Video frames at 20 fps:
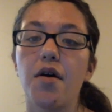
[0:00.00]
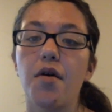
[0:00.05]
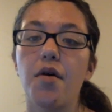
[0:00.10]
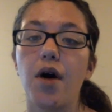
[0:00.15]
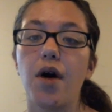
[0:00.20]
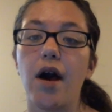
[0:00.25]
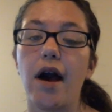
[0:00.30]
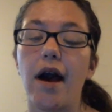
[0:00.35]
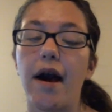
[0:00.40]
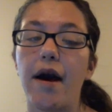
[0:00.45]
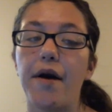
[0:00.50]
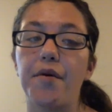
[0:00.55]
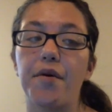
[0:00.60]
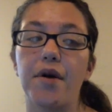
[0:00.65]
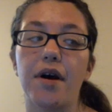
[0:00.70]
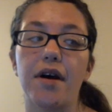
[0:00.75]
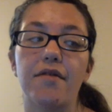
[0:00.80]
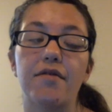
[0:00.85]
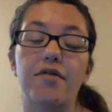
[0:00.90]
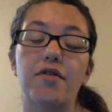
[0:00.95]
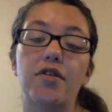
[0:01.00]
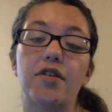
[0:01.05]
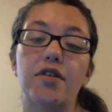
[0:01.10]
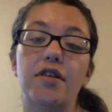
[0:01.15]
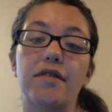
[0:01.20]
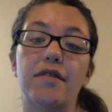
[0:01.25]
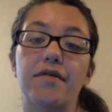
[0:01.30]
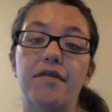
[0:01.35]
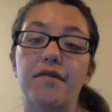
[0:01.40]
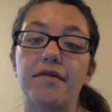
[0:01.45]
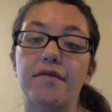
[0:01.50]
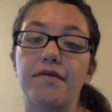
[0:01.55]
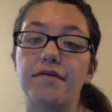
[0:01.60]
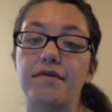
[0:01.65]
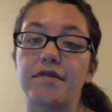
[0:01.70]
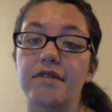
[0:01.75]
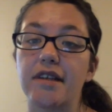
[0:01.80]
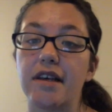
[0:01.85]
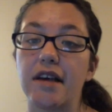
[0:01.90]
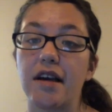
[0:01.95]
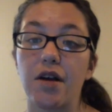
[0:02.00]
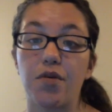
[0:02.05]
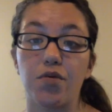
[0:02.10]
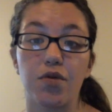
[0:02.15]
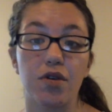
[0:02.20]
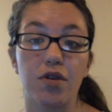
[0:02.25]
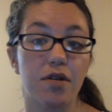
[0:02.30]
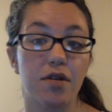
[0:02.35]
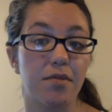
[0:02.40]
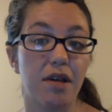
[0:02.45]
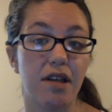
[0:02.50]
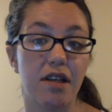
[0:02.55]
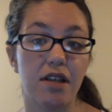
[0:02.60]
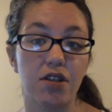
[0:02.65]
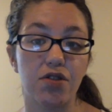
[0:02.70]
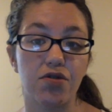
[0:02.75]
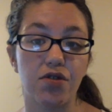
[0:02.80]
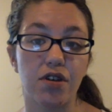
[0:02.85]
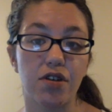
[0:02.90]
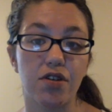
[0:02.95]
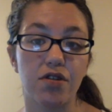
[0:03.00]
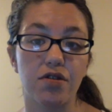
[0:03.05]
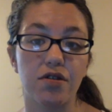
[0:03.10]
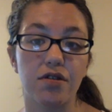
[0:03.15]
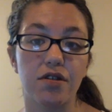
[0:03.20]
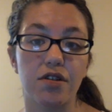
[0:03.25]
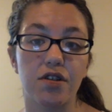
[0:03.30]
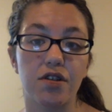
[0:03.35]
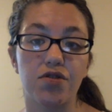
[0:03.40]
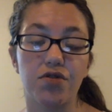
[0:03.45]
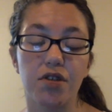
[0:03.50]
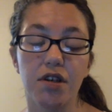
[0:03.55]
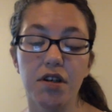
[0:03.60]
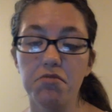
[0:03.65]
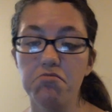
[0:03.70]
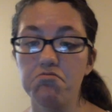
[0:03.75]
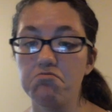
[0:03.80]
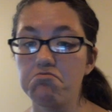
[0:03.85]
However, if, say, I were to meet a stranger on the street,